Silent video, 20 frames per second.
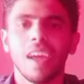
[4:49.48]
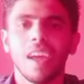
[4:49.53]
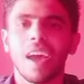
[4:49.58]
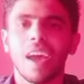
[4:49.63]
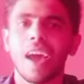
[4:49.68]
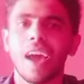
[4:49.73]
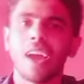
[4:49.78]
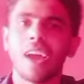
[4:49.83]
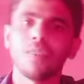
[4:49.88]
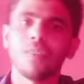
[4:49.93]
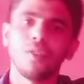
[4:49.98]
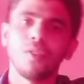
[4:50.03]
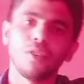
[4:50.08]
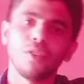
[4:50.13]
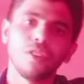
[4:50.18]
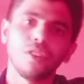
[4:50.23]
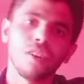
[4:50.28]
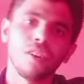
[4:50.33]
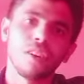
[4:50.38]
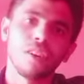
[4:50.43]
And for
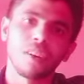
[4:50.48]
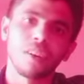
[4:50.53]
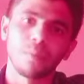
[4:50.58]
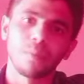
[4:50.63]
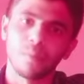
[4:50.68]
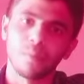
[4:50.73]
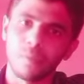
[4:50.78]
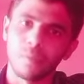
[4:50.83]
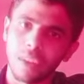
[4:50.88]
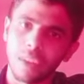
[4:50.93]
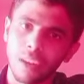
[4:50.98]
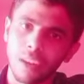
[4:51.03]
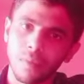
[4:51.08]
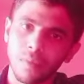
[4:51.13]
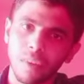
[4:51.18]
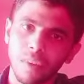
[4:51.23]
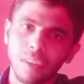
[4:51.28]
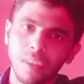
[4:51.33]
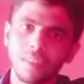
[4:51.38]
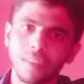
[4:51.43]
the idiom
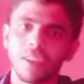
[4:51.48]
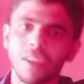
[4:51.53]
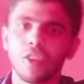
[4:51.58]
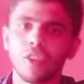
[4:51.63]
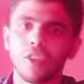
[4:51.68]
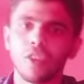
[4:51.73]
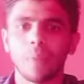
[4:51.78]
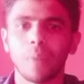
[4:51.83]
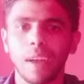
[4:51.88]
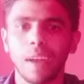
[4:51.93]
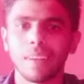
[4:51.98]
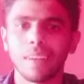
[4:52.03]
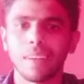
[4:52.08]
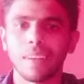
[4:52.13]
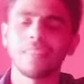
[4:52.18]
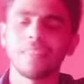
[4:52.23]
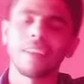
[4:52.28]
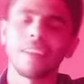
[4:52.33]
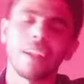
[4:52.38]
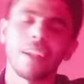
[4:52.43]
phrase, you
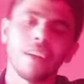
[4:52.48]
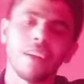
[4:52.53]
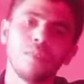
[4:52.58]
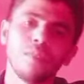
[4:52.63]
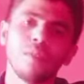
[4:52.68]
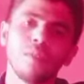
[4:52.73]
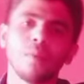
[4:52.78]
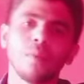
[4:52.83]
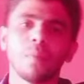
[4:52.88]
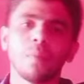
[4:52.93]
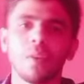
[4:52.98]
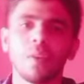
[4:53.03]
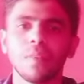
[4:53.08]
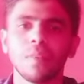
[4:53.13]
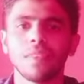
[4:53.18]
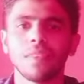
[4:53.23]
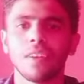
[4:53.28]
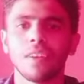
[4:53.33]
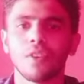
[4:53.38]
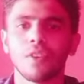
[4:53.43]
practices and learn from the
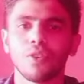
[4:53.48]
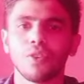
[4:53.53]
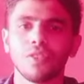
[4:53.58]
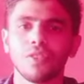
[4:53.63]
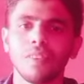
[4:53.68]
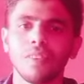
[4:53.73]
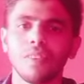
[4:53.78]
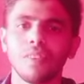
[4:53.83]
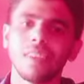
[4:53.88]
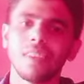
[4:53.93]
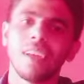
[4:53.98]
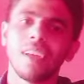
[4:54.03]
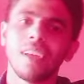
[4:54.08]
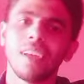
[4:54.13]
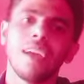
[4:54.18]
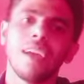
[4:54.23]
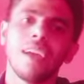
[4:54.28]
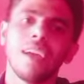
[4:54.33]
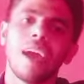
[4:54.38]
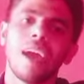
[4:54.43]
previous year questions,
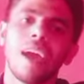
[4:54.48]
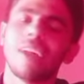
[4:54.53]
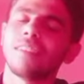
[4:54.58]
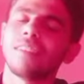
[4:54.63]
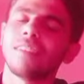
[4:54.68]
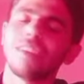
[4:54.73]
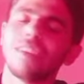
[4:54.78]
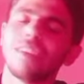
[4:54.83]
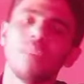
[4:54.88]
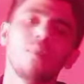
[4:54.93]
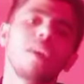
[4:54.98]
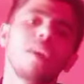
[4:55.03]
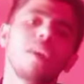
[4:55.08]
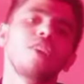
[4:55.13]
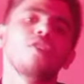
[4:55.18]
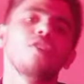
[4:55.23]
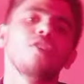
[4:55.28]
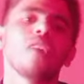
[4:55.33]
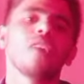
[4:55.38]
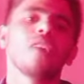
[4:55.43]
and same way
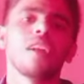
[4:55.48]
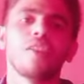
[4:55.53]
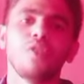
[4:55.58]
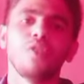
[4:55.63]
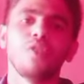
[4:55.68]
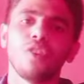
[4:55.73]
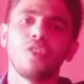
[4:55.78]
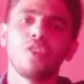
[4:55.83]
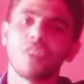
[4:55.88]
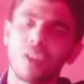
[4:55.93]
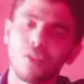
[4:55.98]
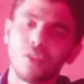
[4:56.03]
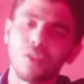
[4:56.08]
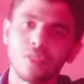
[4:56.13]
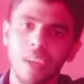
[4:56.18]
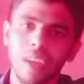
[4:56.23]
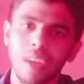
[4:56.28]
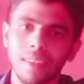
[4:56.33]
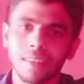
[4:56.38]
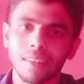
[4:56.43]
you can do your
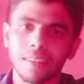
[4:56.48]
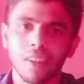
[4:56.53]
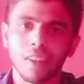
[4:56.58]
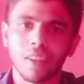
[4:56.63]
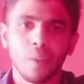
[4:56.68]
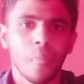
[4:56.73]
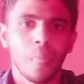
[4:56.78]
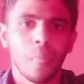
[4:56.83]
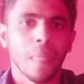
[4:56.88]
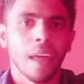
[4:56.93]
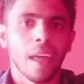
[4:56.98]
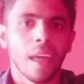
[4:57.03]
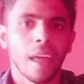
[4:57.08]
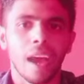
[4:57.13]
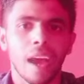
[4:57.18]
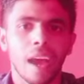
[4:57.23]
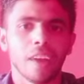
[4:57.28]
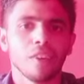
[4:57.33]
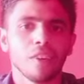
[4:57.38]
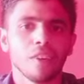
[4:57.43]
close test,
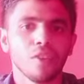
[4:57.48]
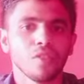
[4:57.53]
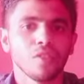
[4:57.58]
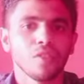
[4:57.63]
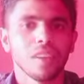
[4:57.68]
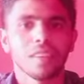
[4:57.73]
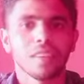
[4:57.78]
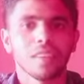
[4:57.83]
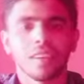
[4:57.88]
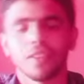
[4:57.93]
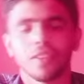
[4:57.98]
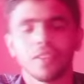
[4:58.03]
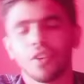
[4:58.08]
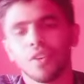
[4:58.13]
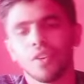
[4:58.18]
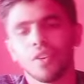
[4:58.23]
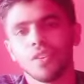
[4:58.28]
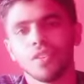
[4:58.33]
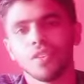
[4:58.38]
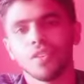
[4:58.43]
and close test is
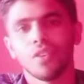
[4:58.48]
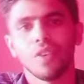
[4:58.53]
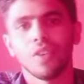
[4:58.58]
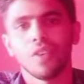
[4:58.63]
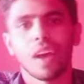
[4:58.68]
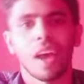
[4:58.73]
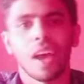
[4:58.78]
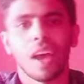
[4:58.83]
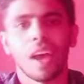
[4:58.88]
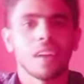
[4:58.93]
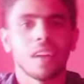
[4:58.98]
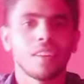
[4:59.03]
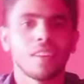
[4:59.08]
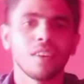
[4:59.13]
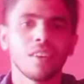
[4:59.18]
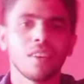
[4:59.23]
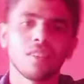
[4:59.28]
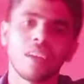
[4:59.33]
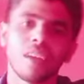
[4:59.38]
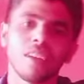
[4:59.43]
also, and
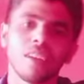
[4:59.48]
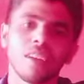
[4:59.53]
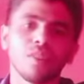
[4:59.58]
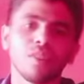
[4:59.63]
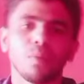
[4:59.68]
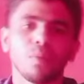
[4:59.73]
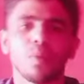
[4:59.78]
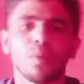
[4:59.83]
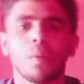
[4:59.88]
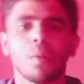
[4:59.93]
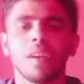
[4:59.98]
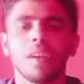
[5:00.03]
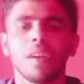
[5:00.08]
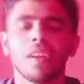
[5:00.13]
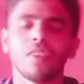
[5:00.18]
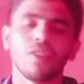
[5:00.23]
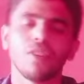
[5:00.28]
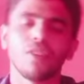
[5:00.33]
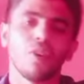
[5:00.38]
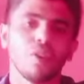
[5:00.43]
the sentence improvement
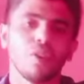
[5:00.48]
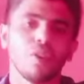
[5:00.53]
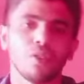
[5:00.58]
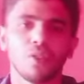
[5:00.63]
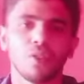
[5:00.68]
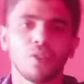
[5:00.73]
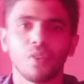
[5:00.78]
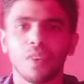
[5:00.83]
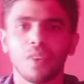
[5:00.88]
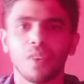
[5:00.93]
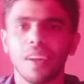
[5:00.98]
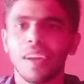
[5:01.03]
is also do.